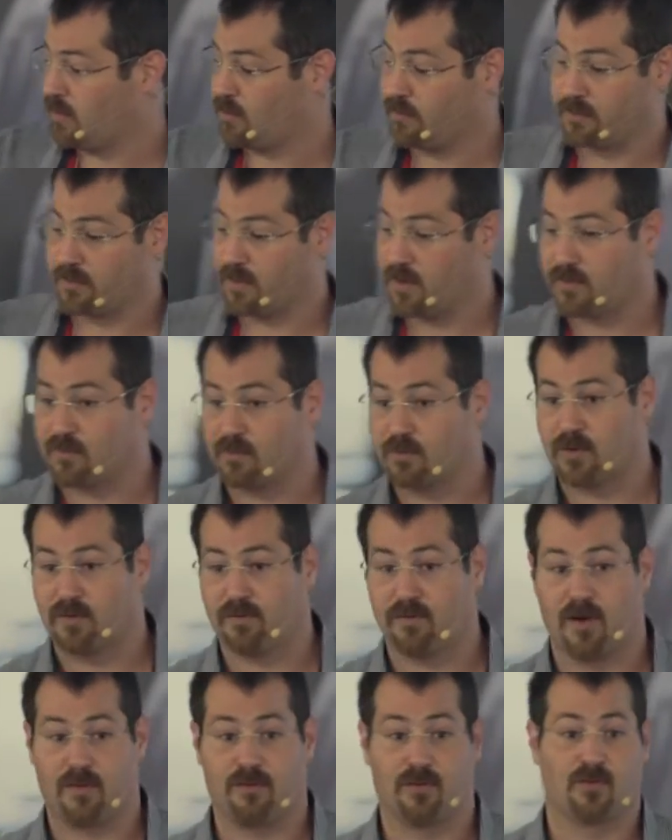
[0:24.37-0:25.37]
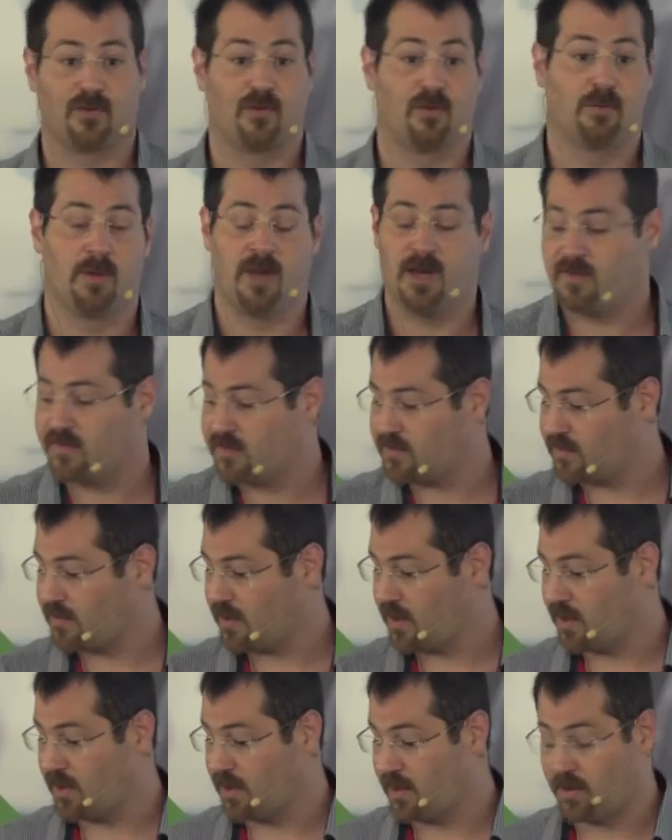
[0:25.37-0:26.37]
over the next 45 or so minutes,
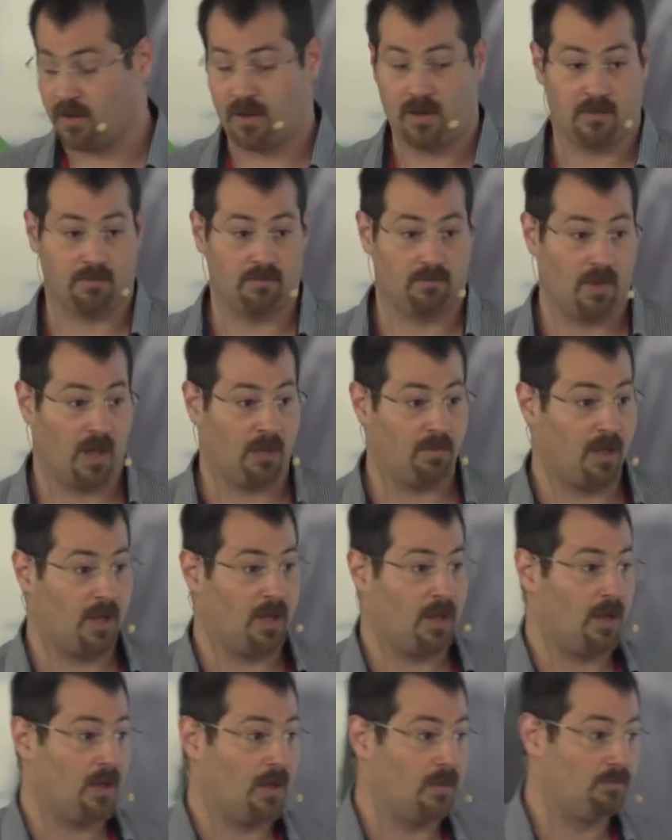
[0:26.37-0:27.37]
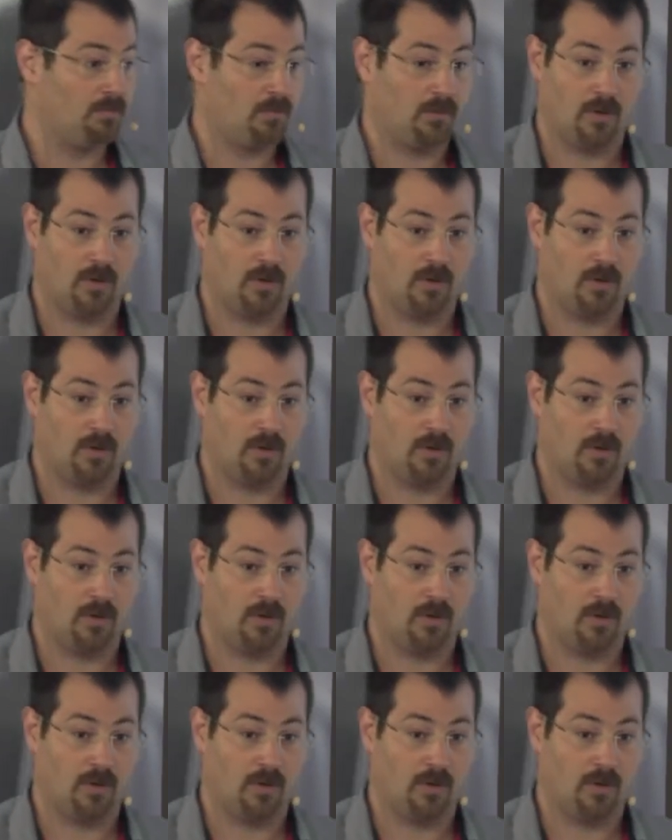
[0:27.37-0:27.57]
and maybe,